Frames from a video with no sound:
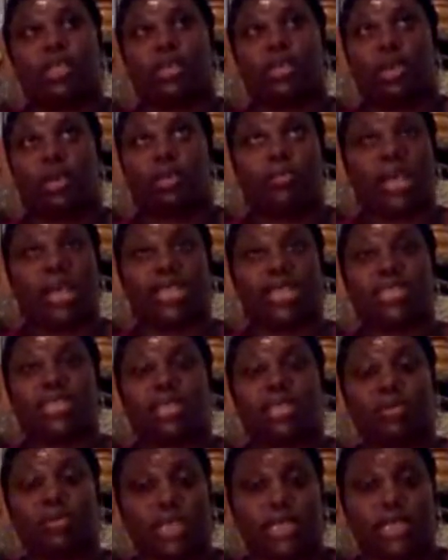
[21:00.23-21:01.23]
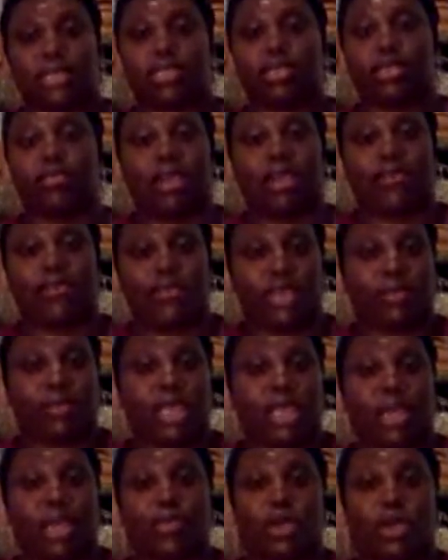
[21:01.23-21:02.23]
my siblings and my family,
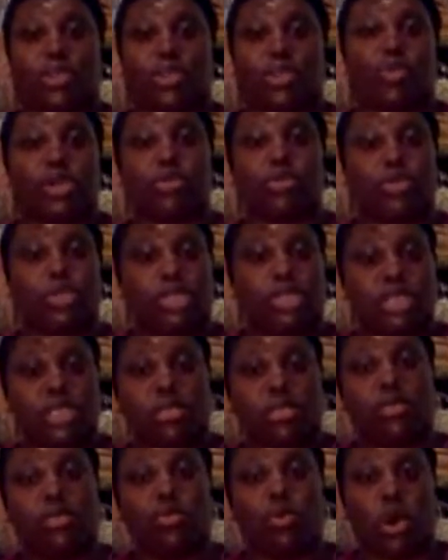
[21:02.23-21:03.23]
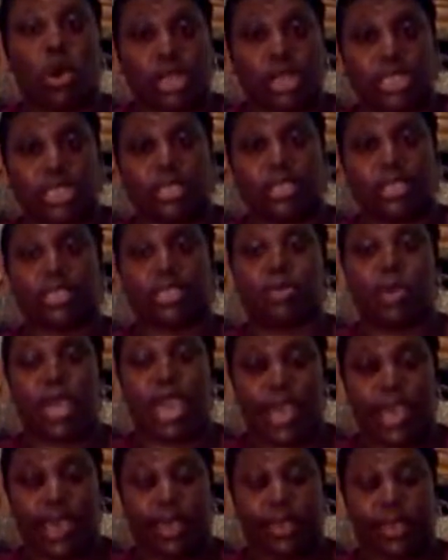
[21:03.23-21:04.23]
I'm the only one who walks in this
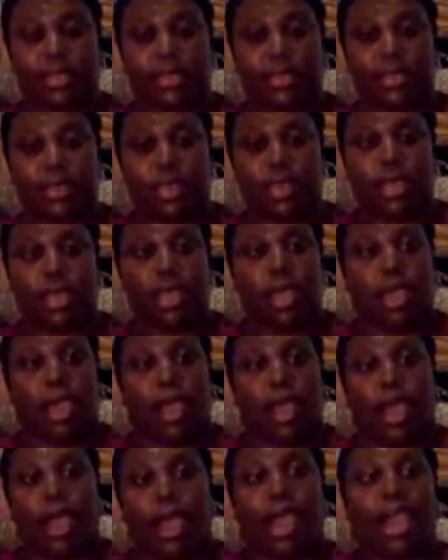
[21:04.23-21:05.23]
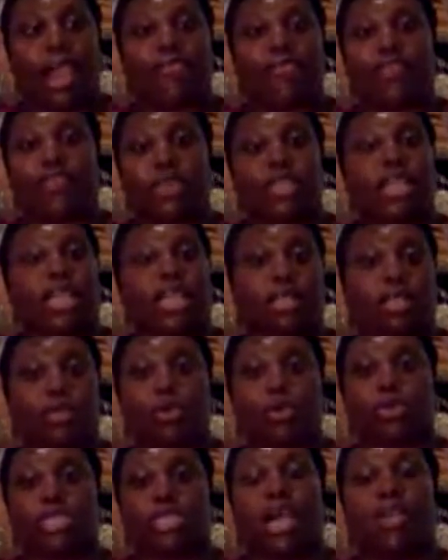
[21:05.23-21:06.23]
path. I feel like the
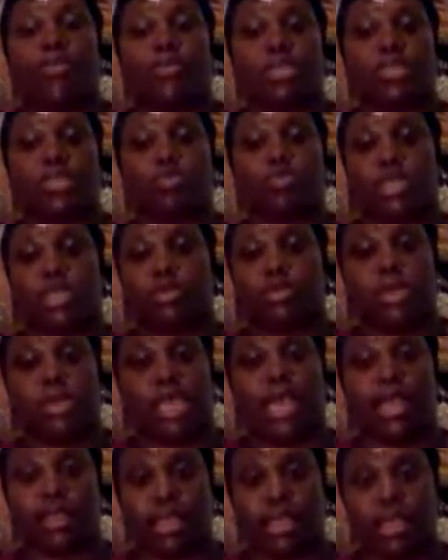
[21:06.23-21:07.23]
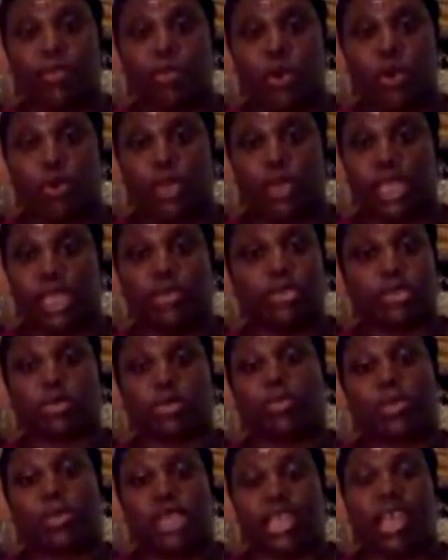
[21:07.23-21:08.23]
Most High was with me at that moment. He was with
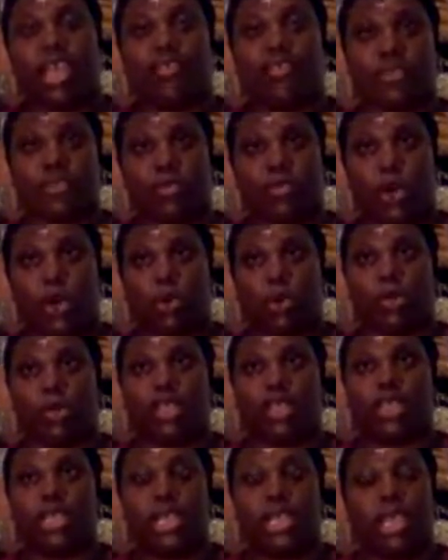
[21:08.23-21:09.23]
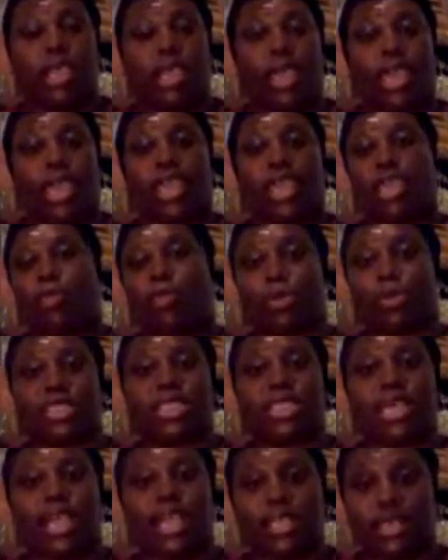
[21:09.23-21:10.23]
me in every moment. And he
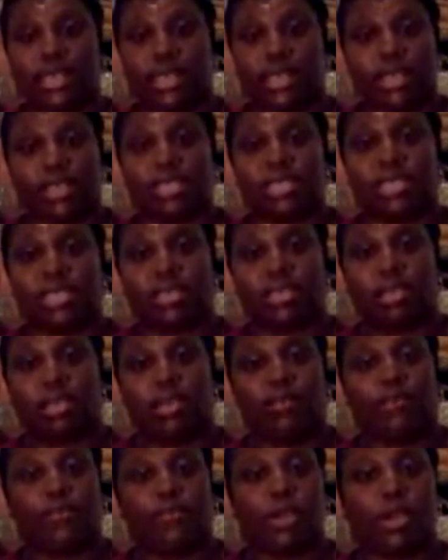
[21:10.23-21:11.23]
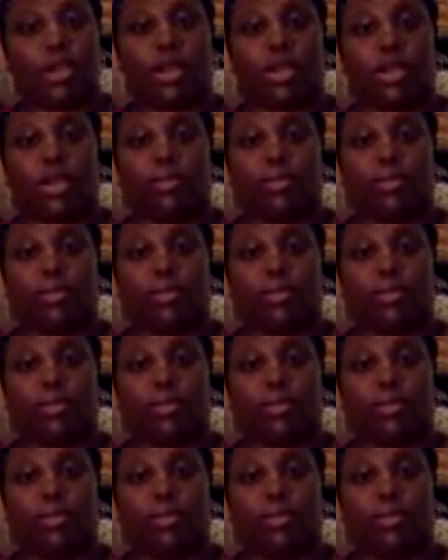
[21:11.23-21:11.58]
protected us from